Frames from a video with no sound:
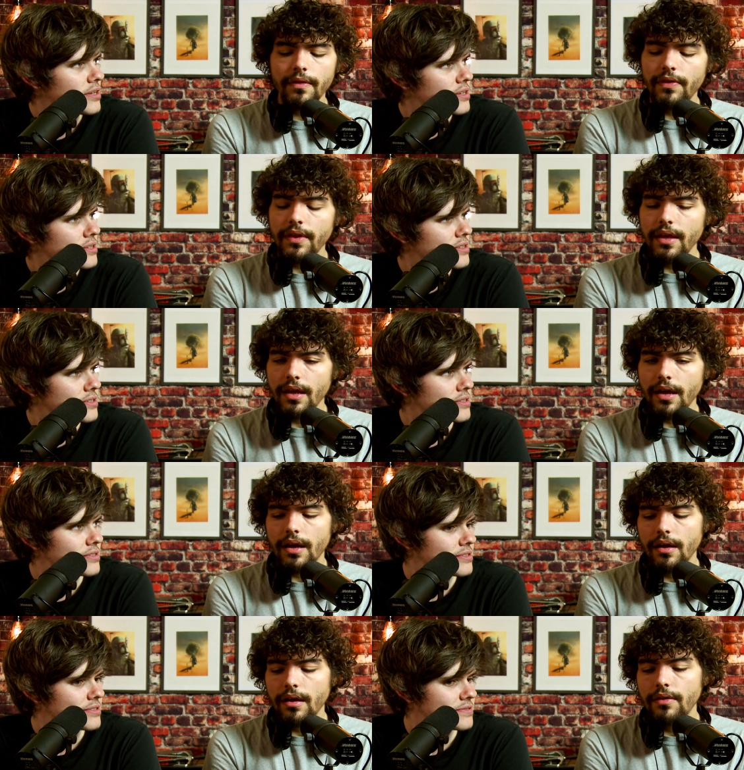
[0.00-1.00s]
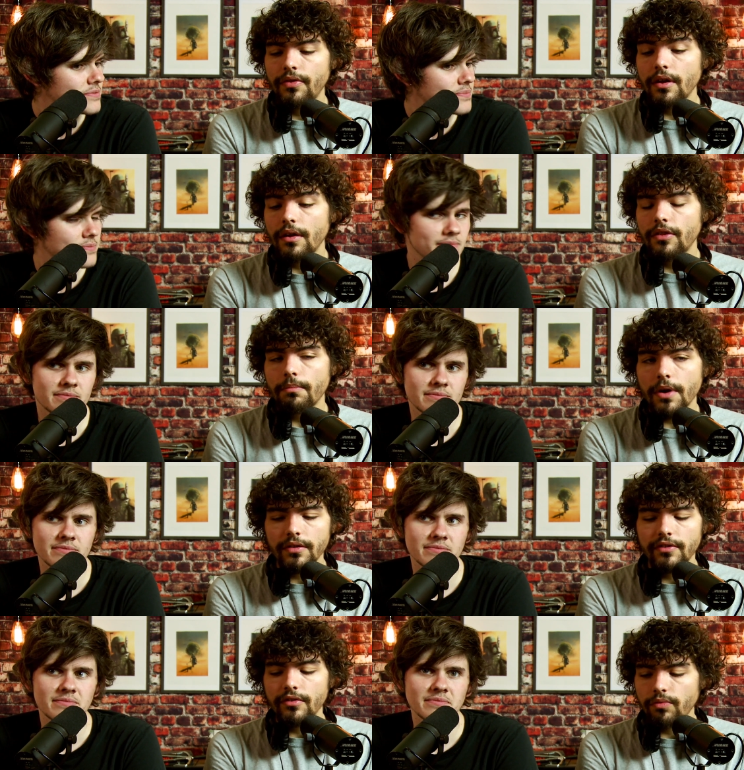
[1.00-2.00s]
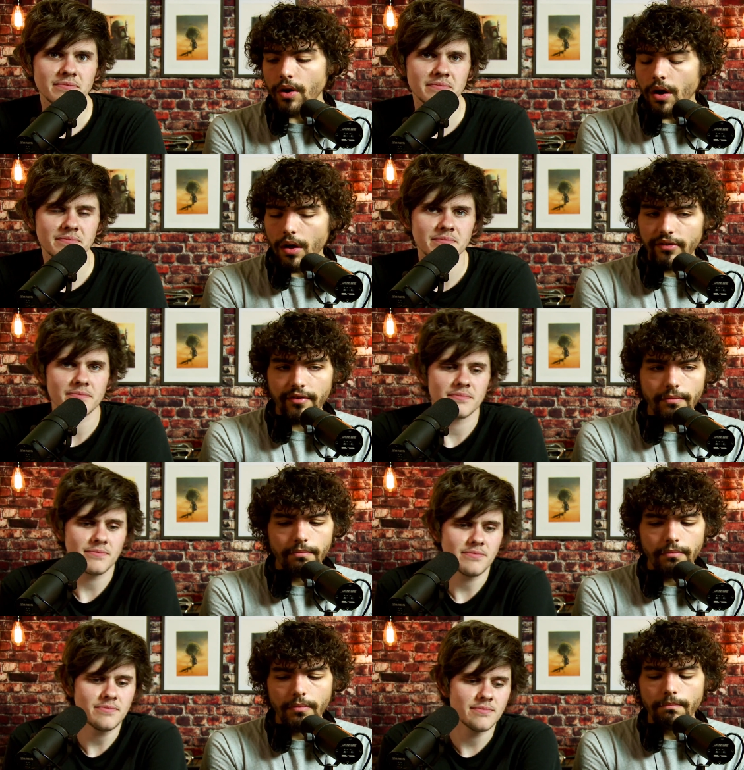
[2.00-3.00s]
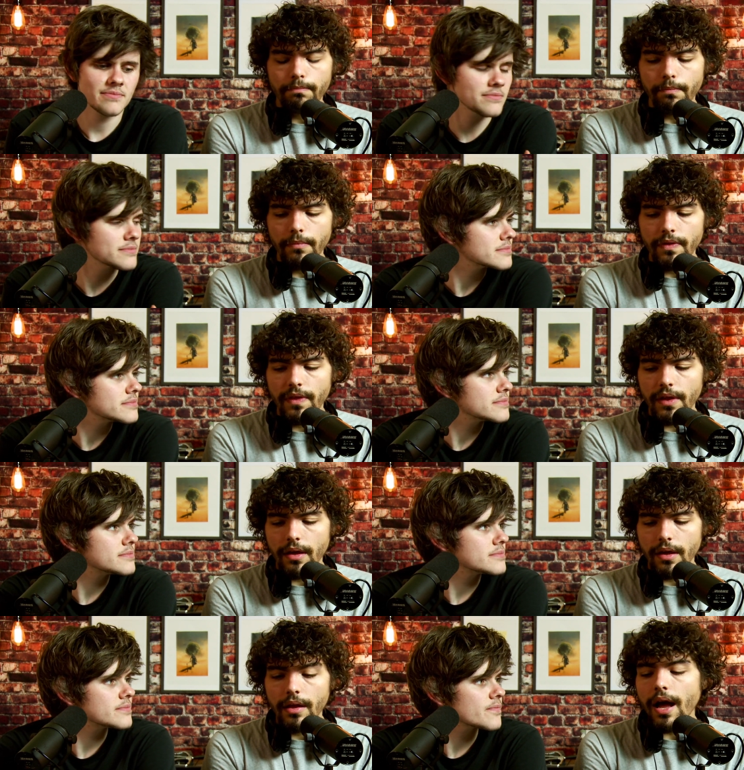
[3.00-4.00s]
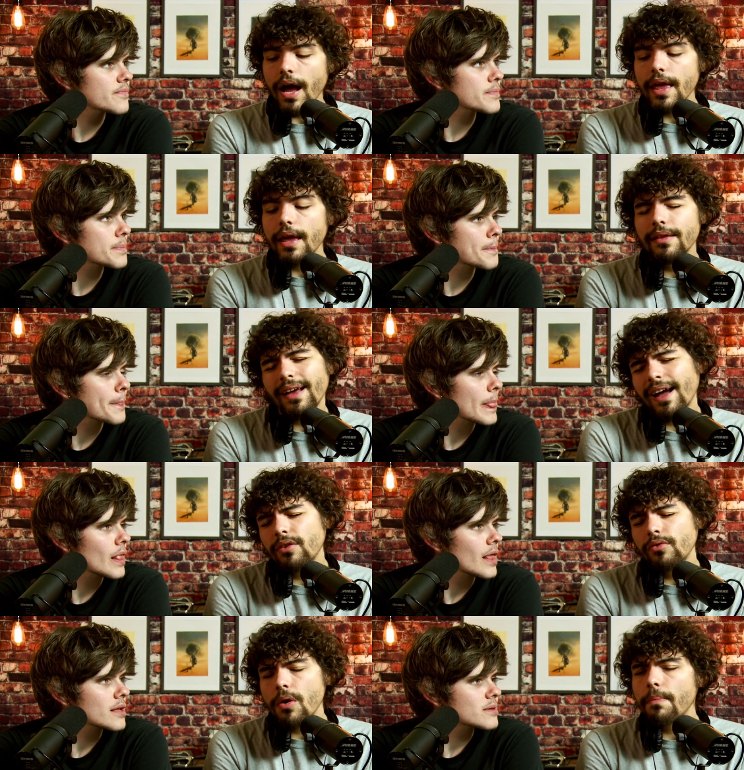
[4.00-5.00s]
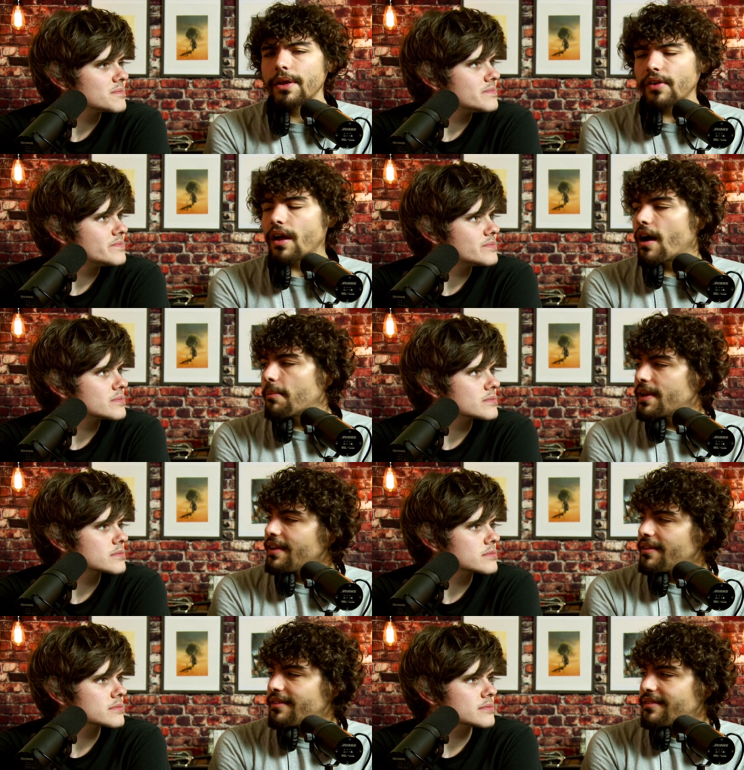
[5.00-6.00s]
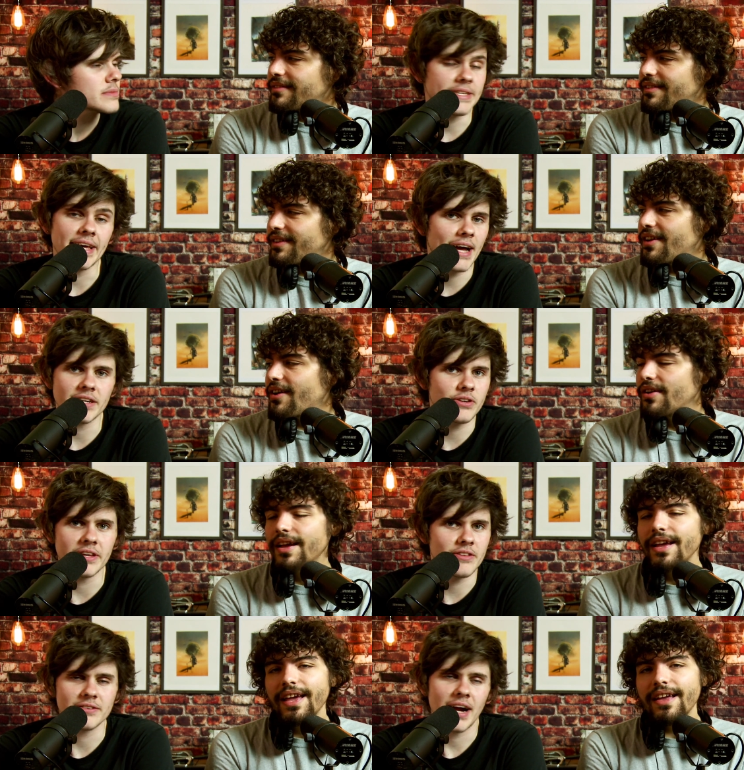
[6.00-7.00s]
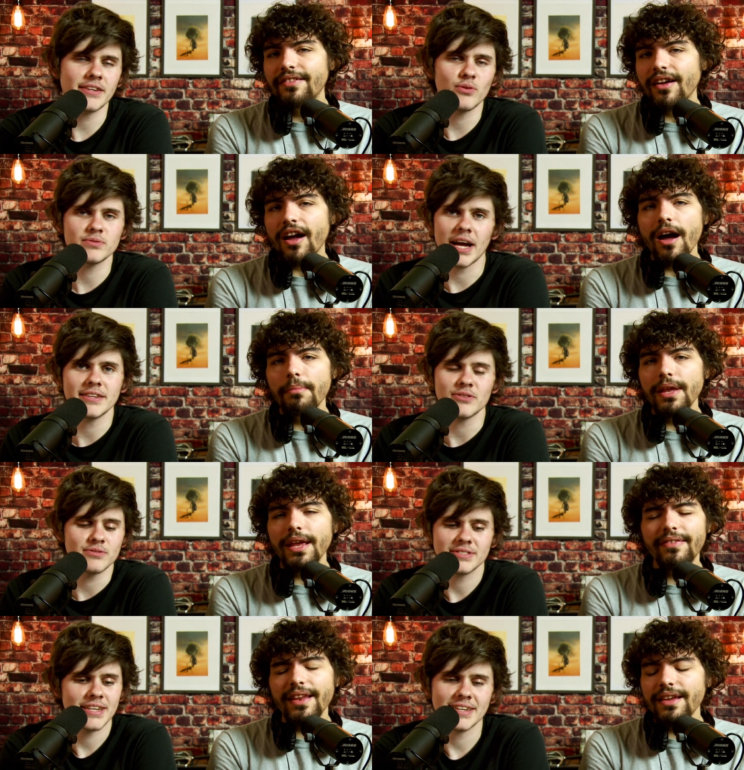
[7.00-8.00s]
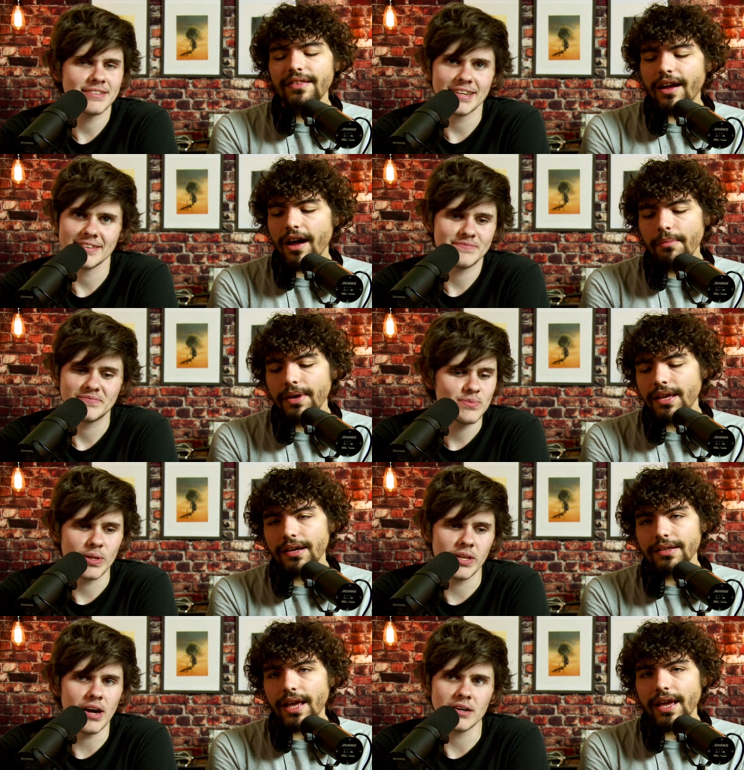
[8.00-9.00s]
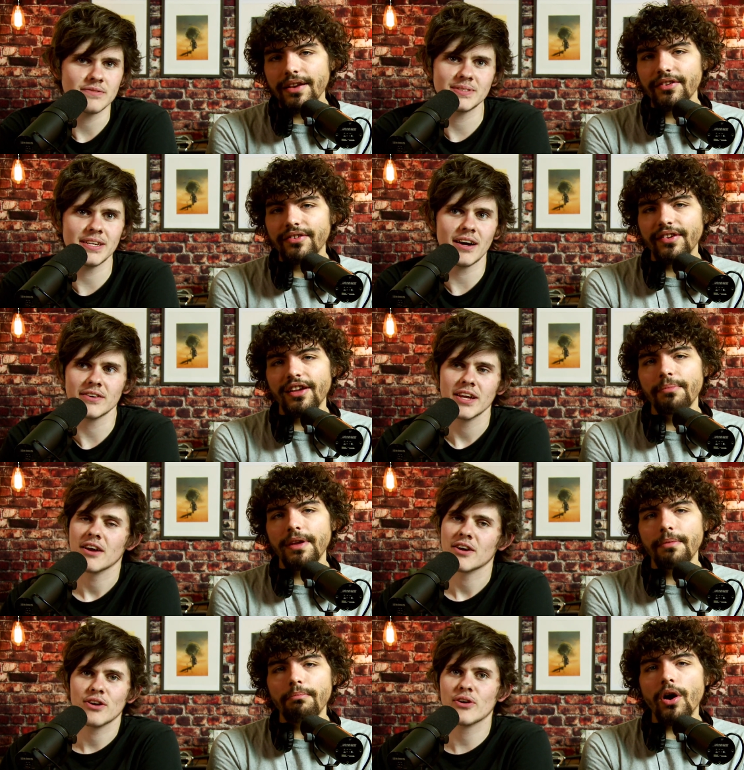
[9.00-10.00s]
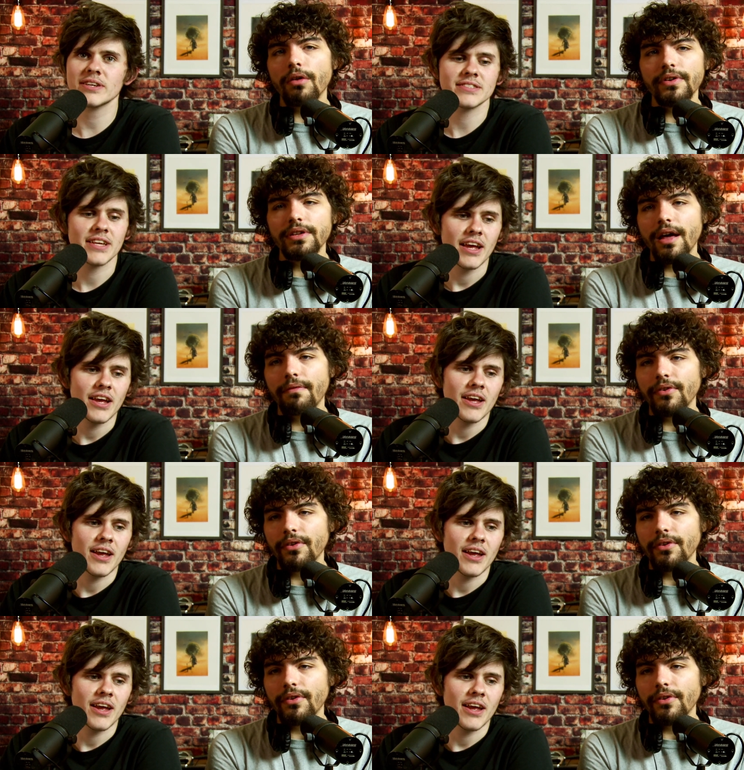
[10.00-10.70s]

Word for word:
Speaker 1: the uh the the monsters were awesome. The I I don't know about the comedy.
Speaker 2: Yeah, you know? I don't either. Is I don't comedy, I don't Is any of the comedy going to no, land or is no. it going to be Marvel Chris, level